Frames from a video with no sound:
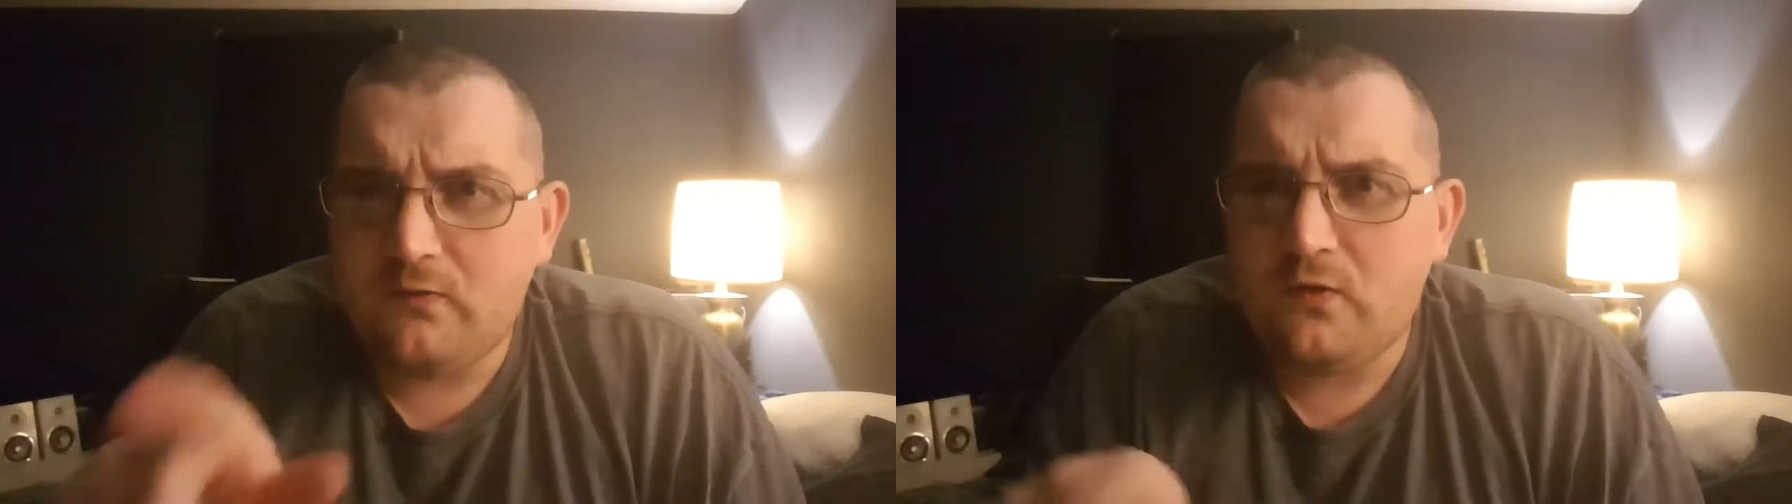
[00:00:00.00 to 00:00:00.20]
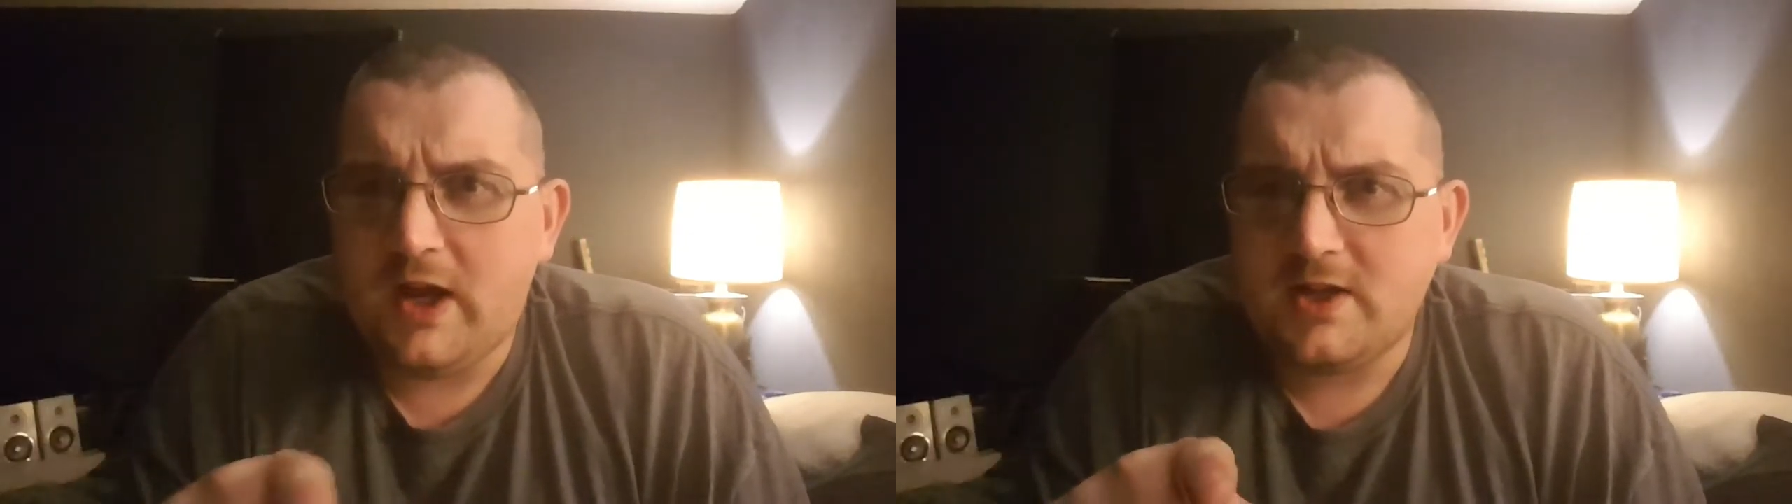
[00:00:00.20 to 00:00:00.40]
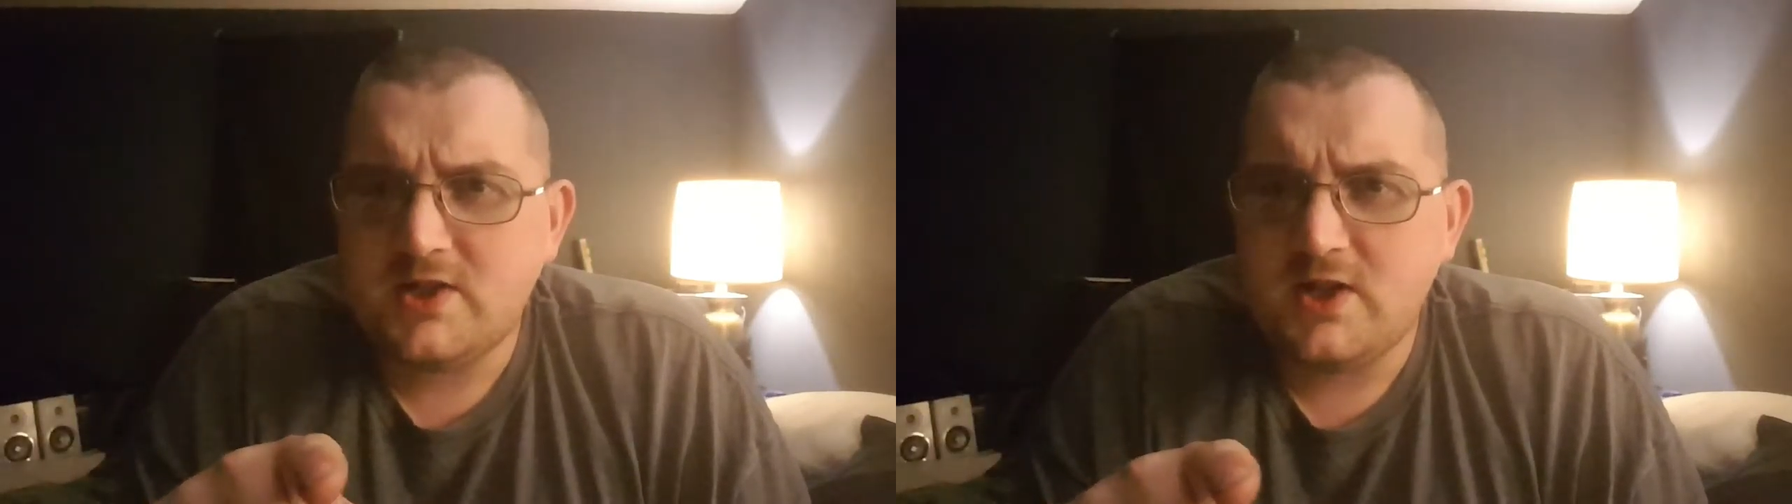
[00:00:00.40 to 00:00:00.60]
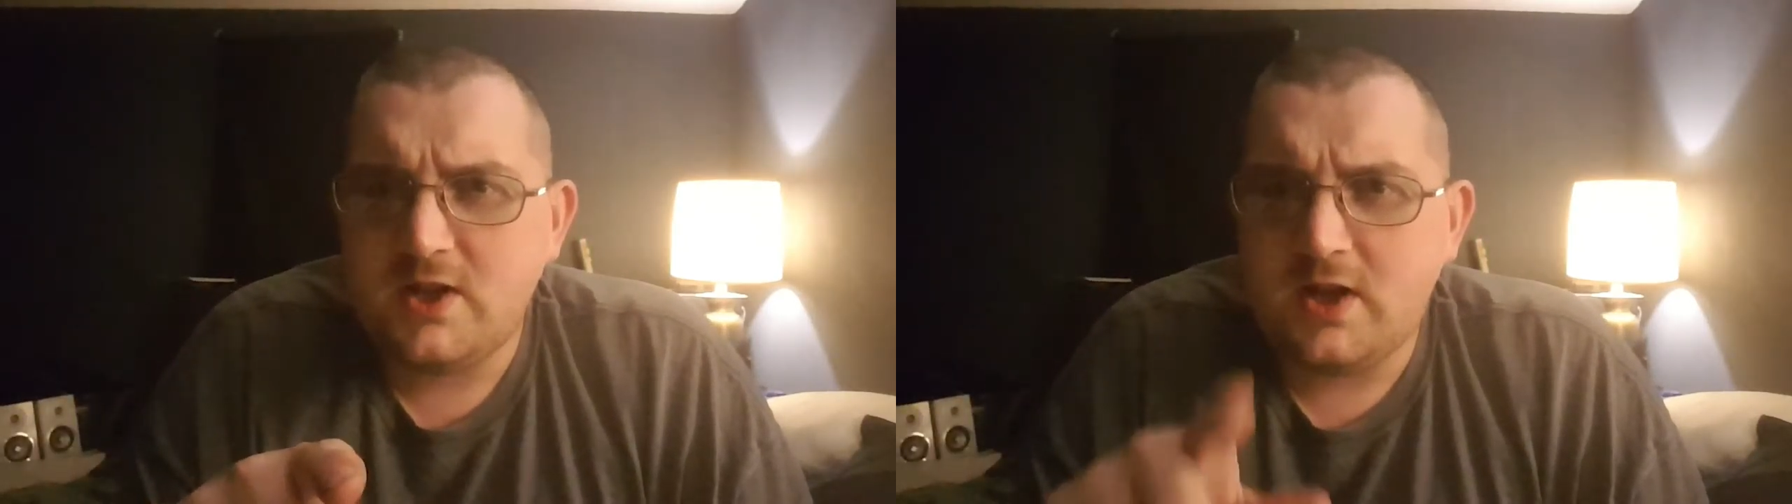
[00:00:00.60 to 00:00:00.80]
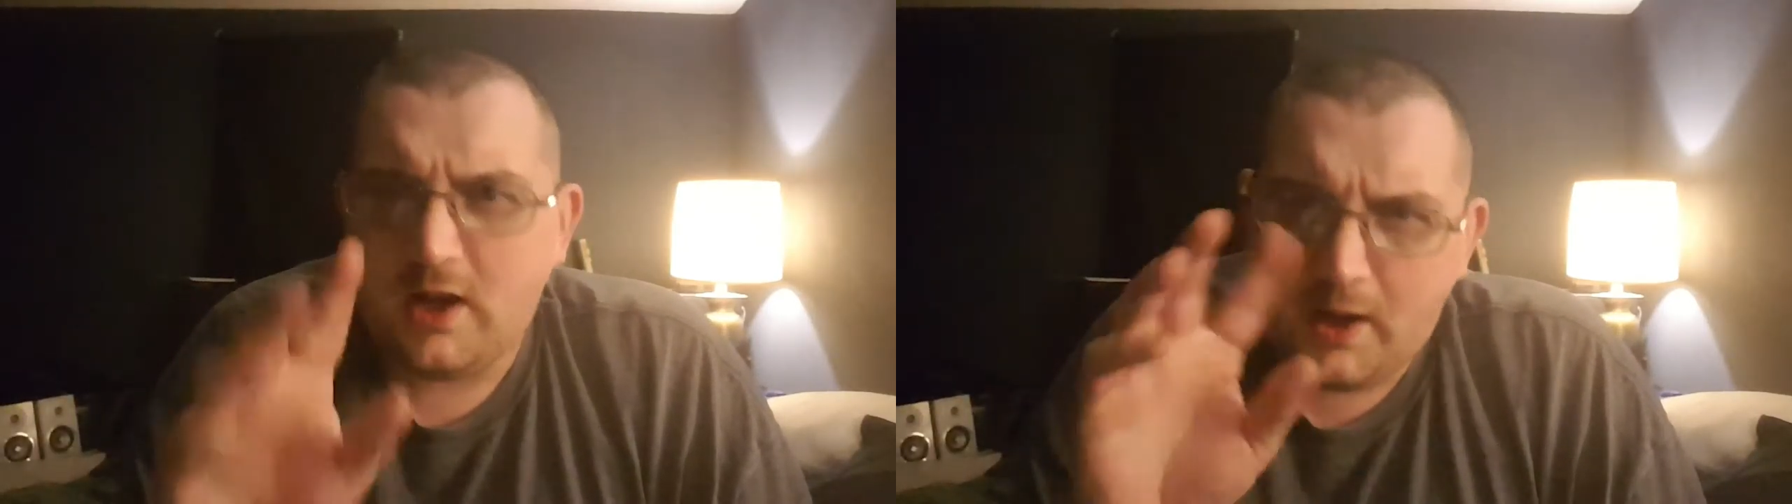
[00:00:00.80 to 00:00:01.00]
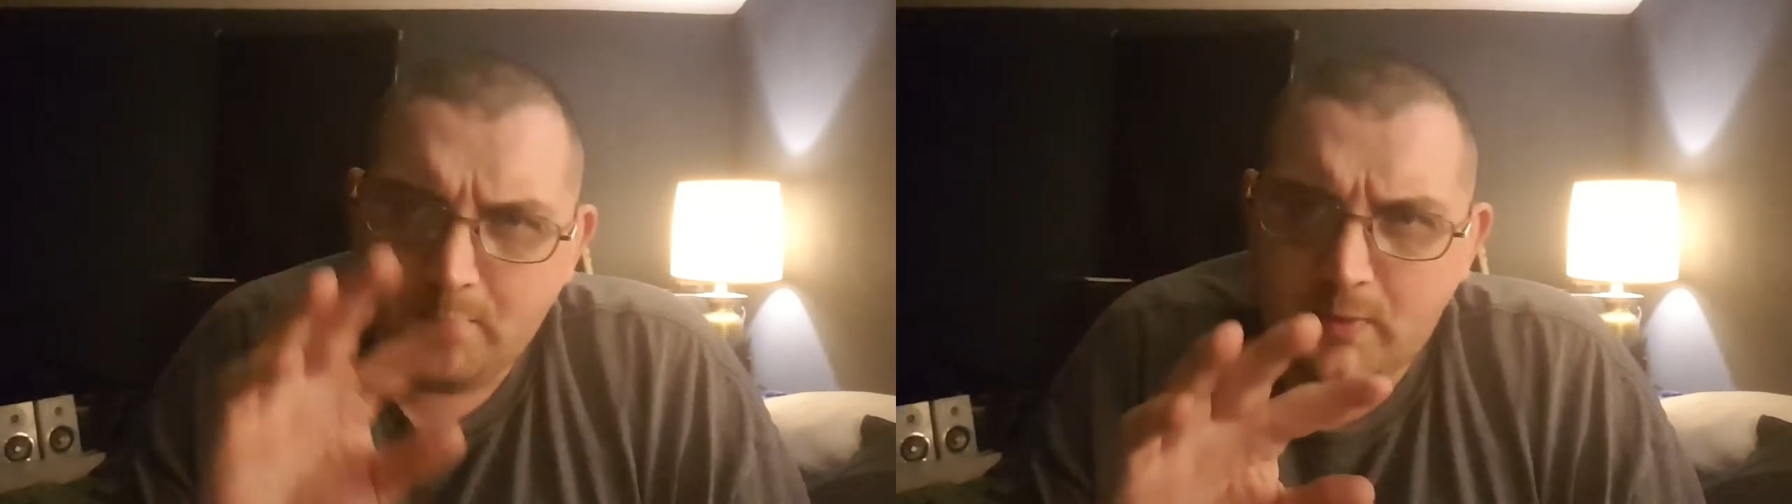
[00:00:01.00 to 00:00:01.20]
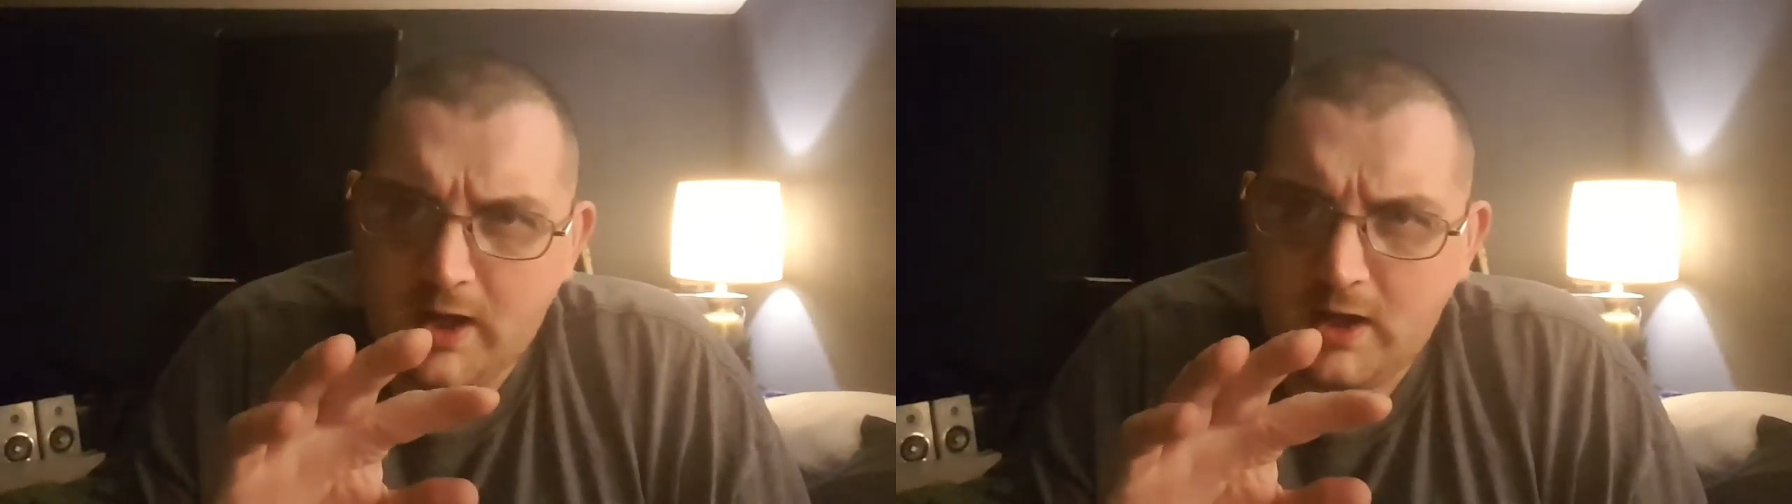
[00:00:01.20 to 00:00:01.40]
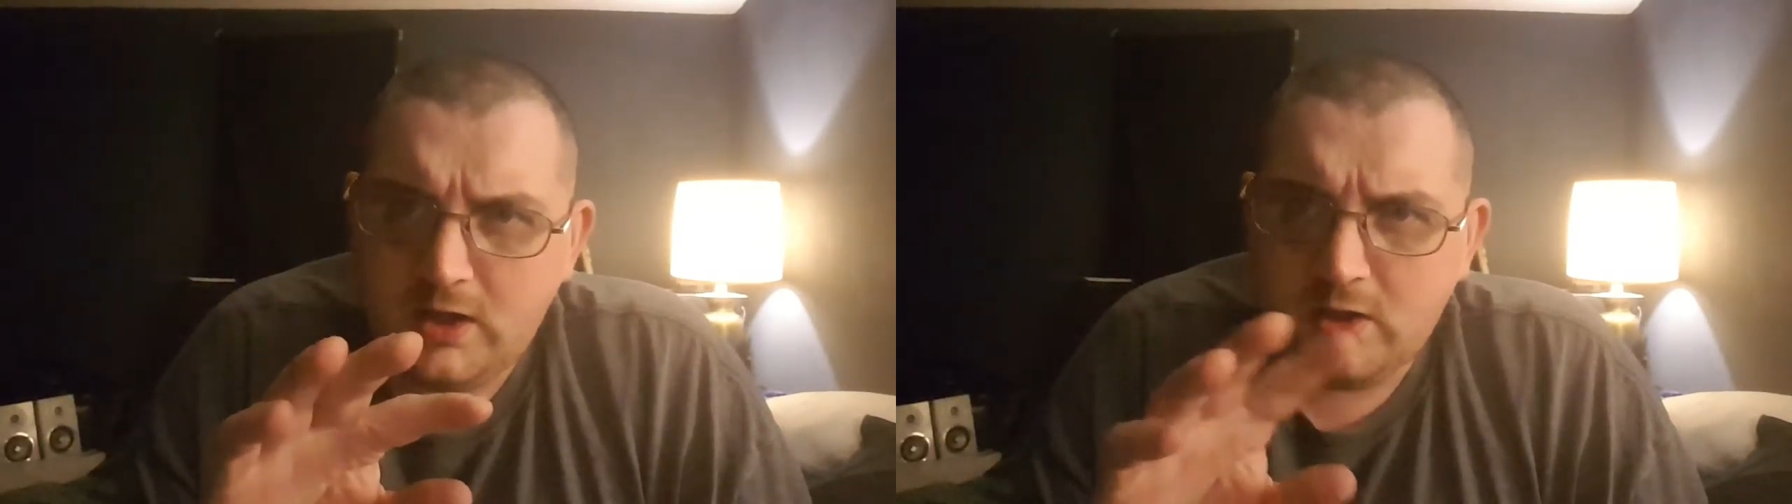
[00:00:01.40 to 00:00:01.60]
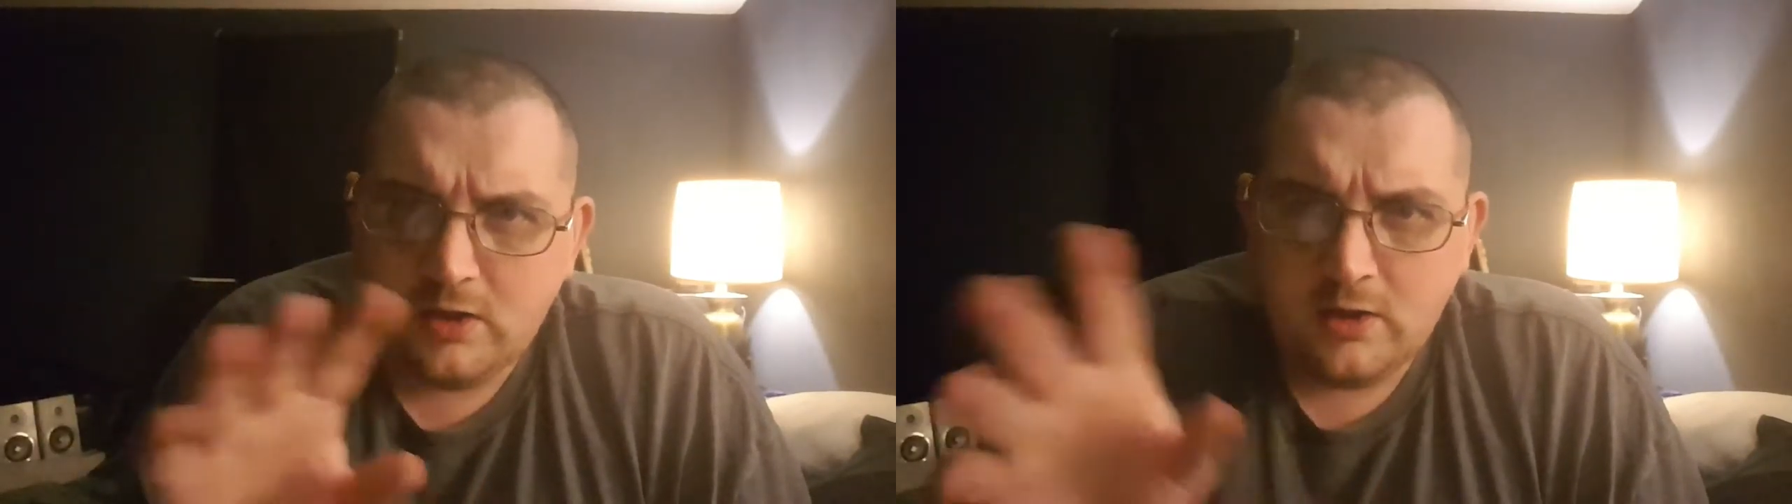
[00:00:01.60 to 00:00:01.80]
fancy, and I may,